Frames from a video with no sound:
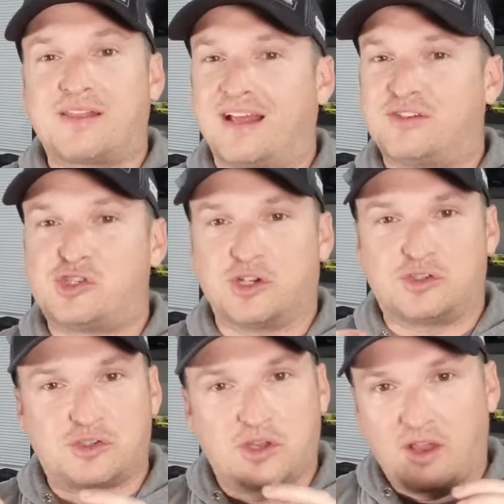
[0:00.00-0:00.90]
that's
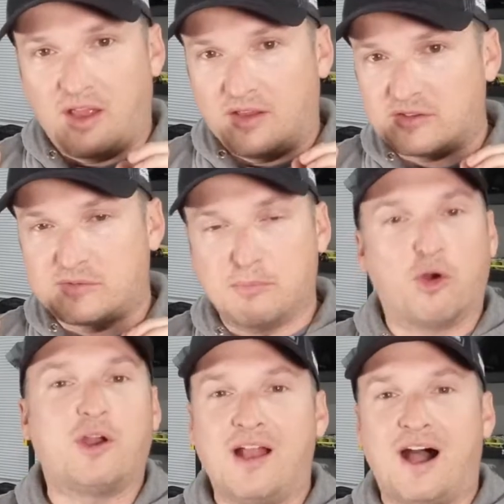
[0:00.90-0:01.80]
just
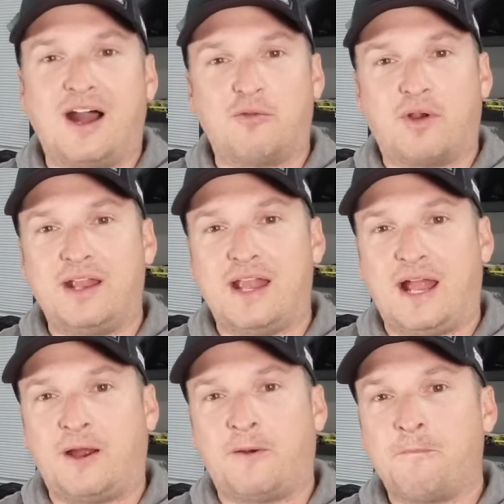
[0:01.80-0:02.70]
smoking hot right
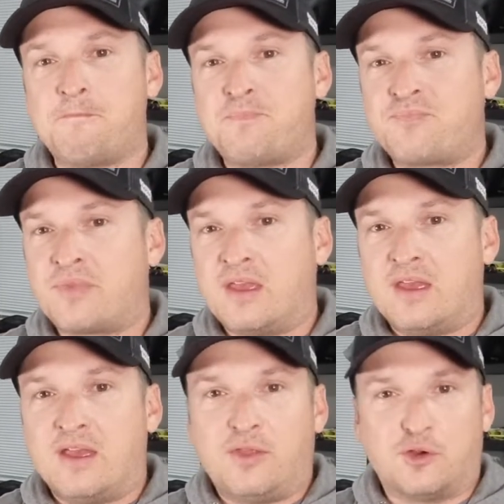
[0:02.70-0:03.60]
now.
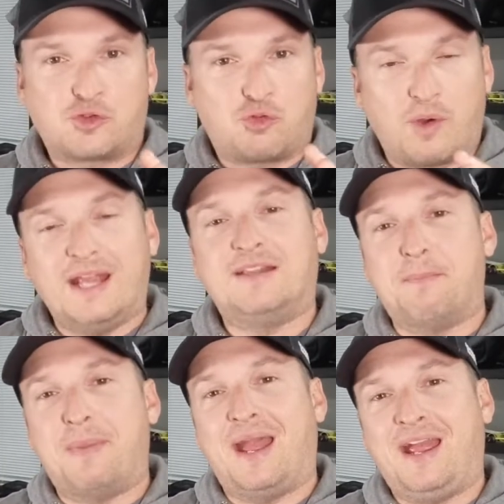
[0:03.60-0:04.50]
There's great
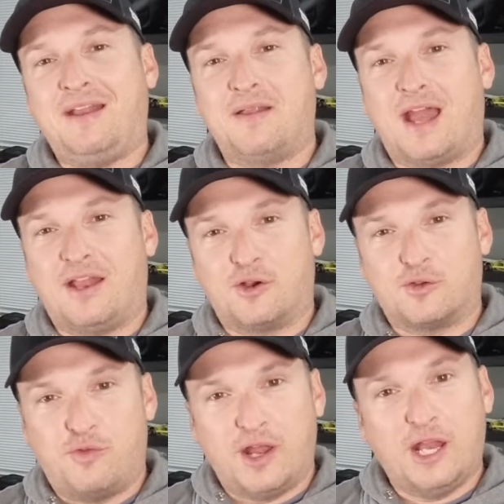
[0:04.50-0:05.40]
debate, and there's
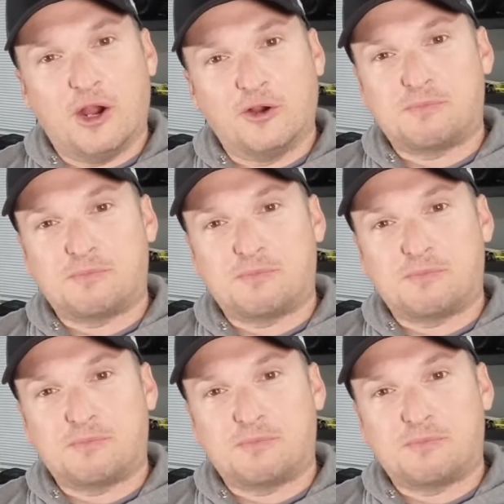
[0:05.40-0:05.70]
videos